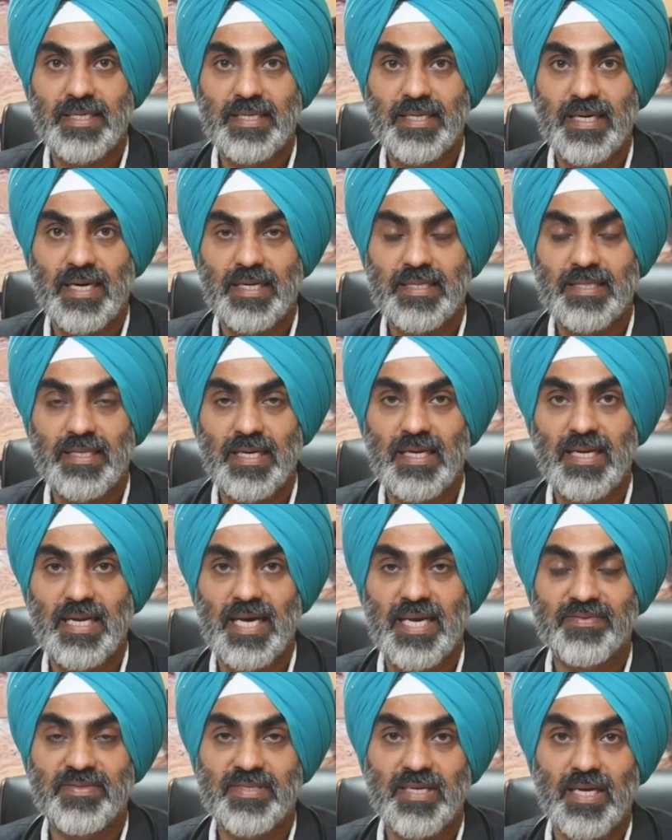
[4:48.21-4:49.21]
are the
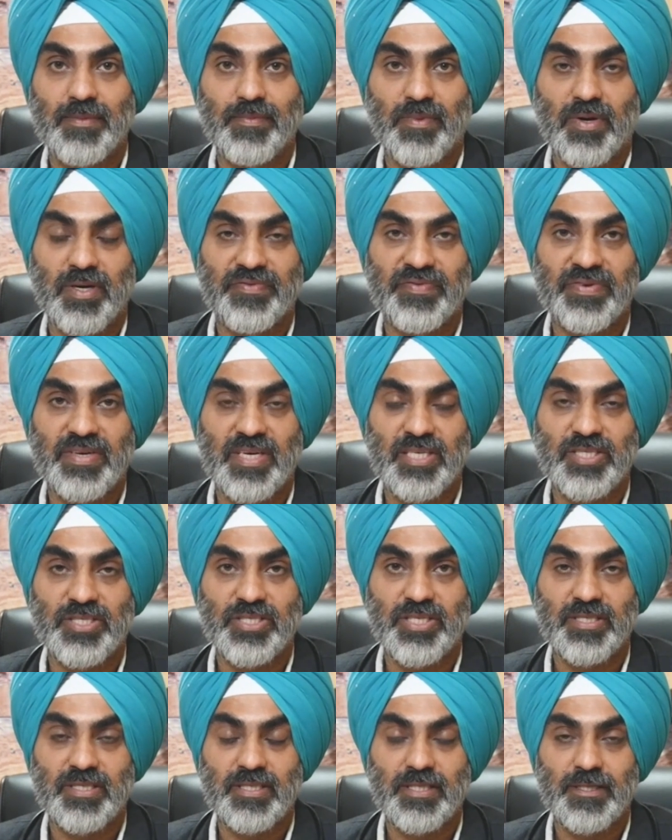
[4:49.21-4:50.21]
lifestyle
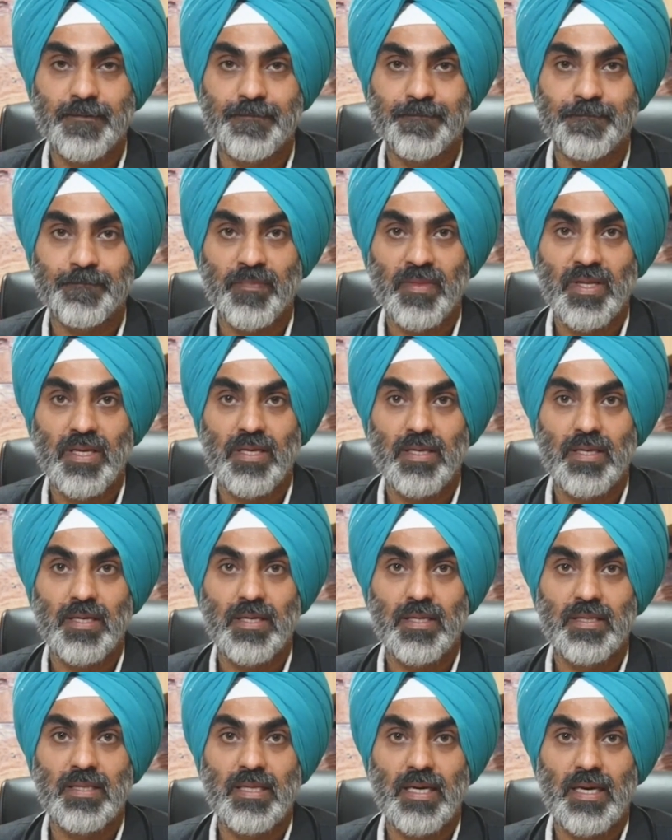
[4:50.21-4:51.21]
modifications.
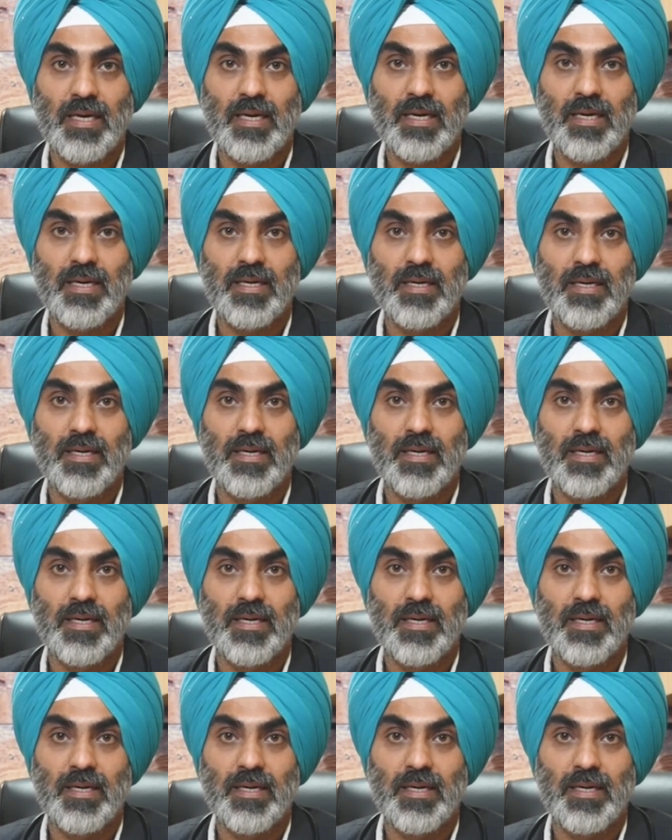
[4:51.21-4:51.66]
The